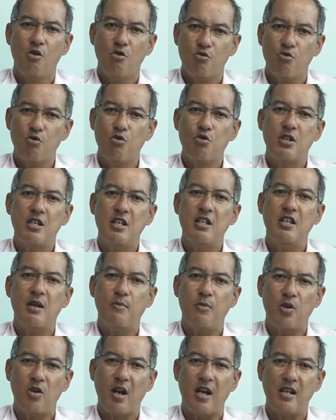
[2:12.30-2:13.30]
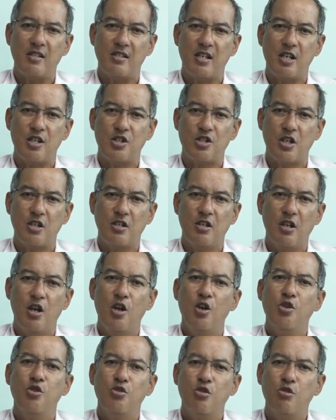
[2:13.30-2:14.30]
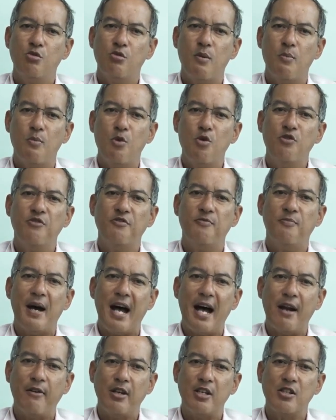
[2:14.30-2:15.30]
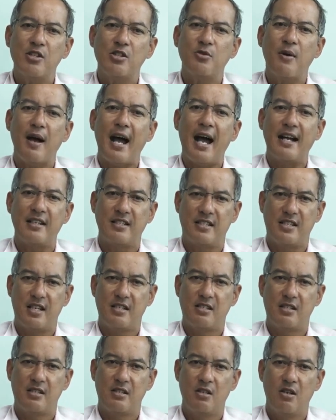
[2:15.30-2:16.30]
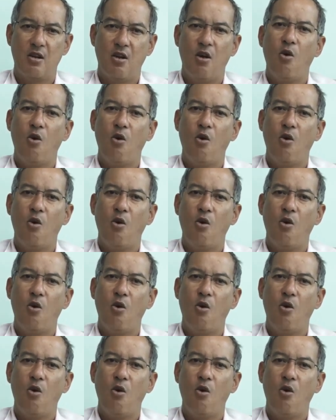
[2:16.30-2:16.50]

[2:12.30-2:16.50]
routine immunization, to remove barriers to access,